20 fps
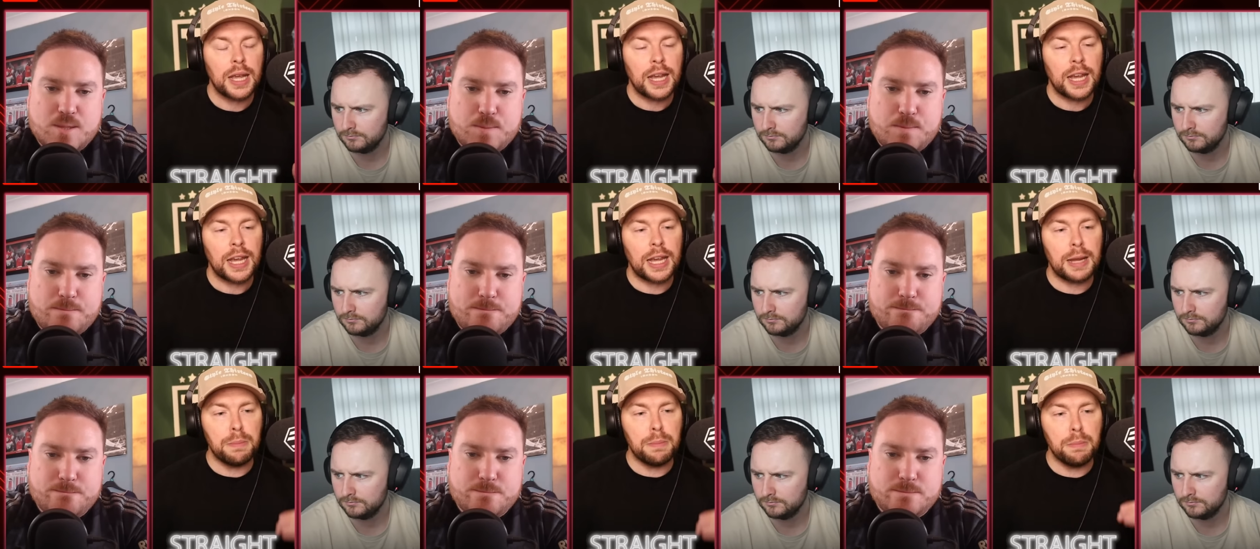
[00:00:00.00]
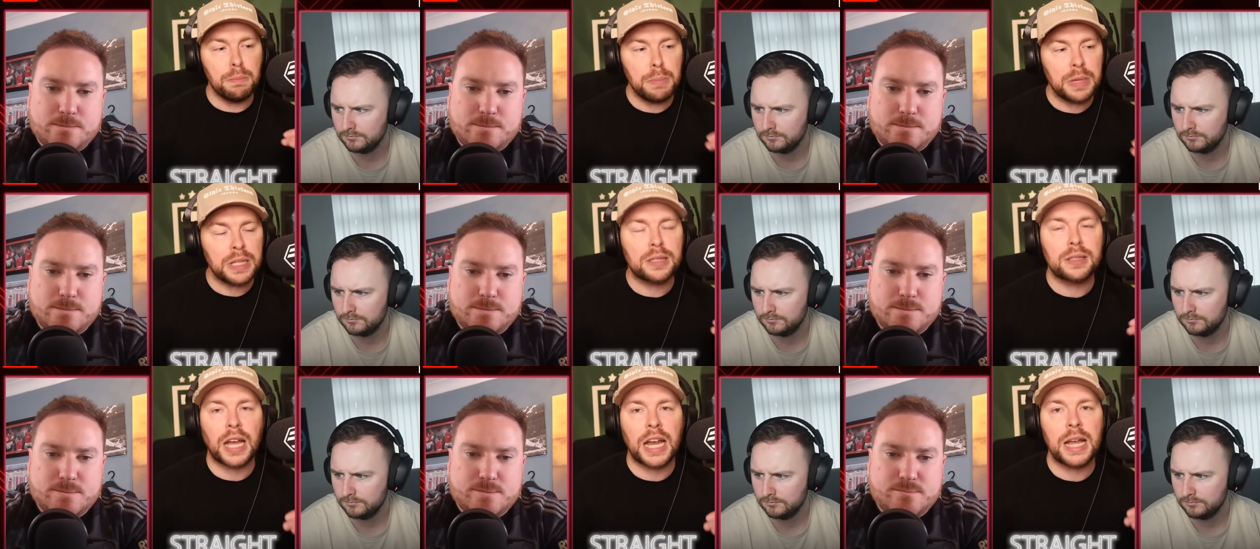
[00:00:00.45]
Speaker 1: in
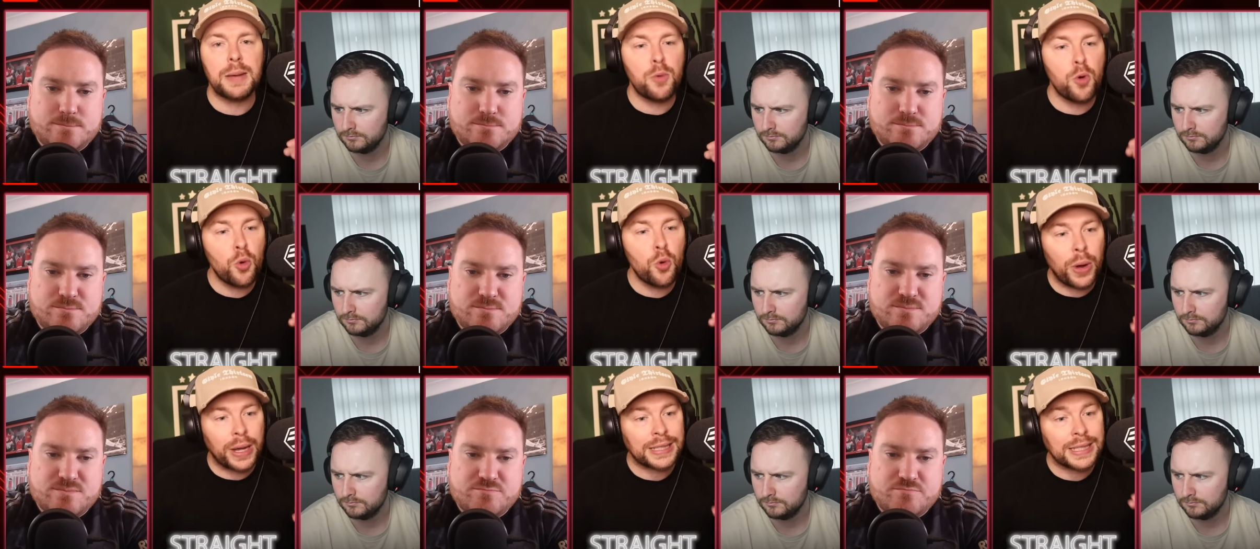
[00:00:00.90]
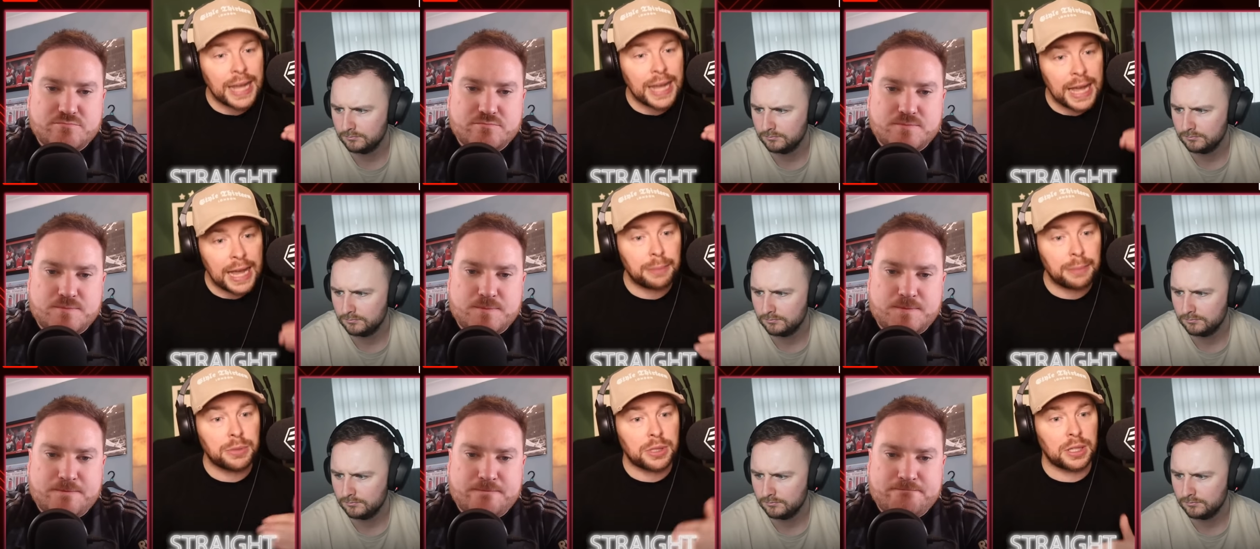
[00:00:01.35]
mid table West
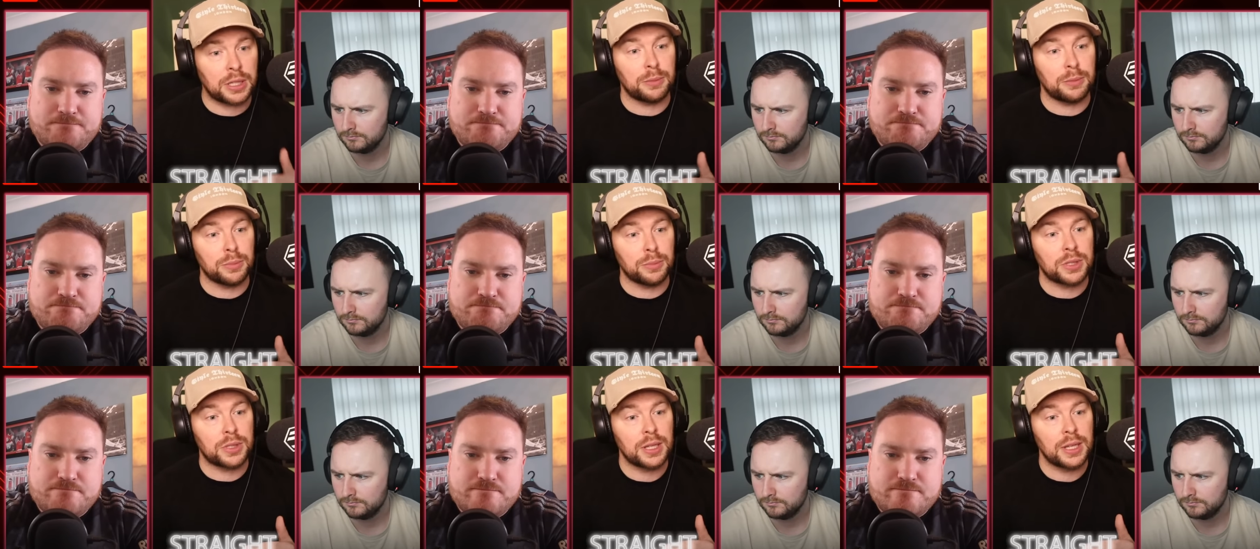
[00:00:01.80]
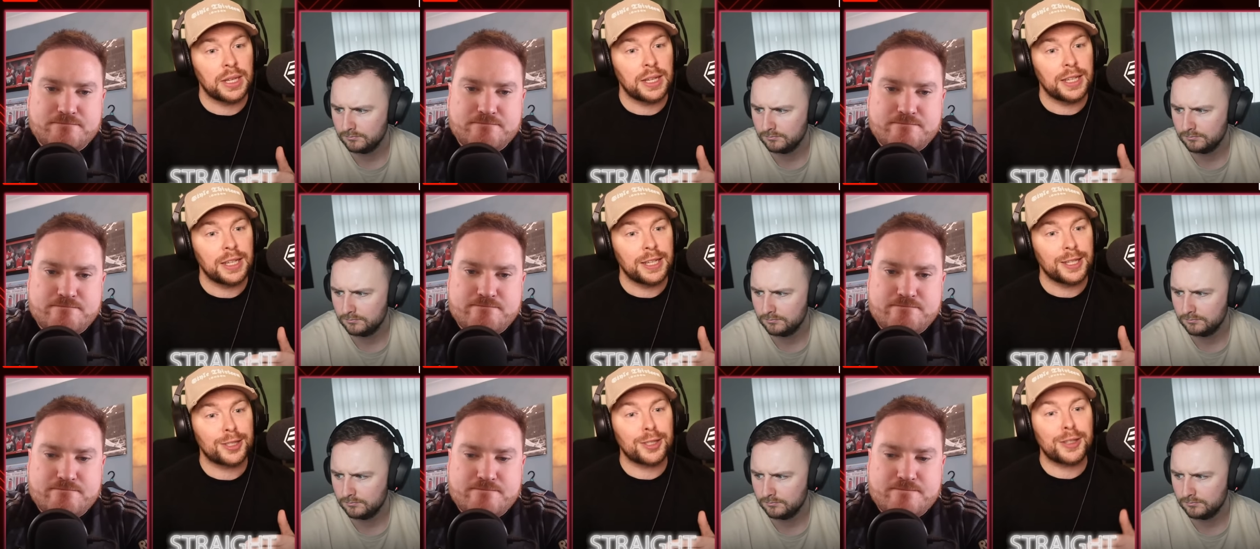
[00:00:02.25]
Ham teams.
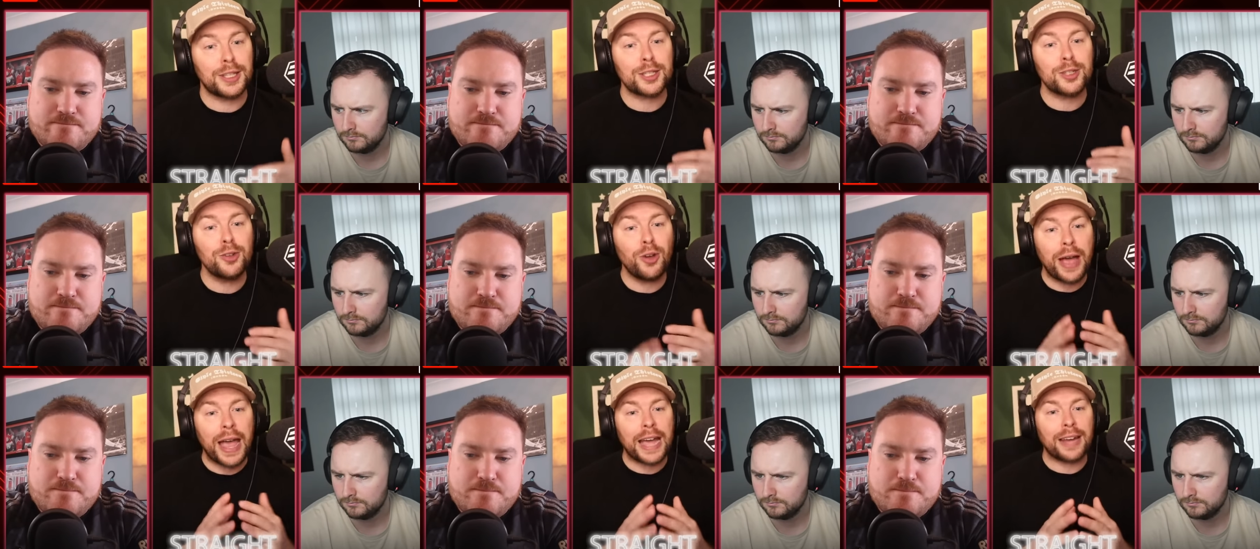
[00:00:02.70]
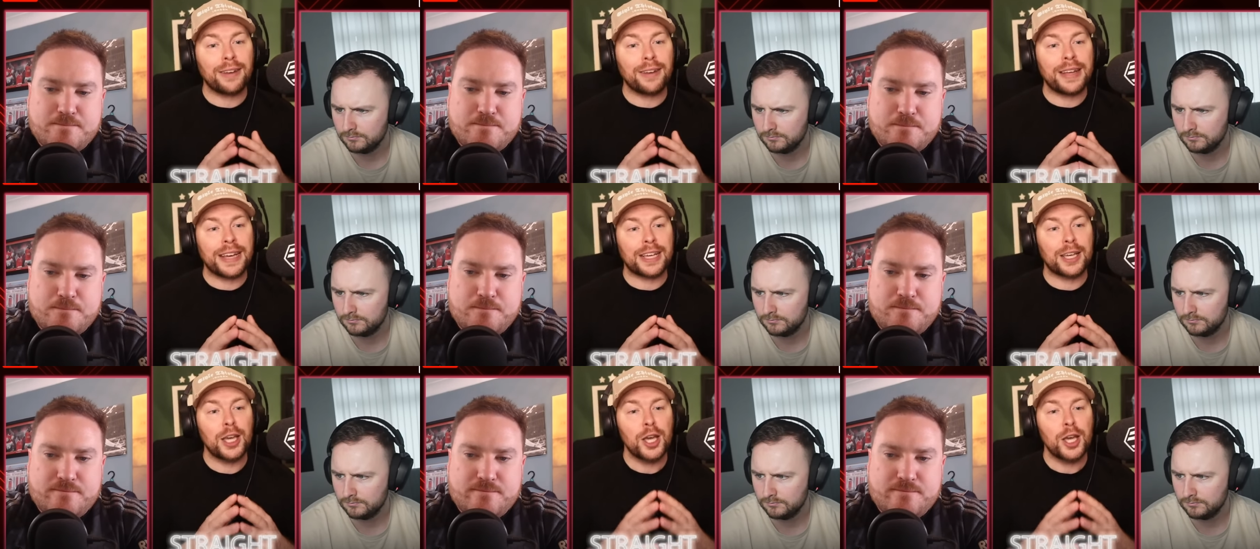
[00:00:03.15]
So let's not act like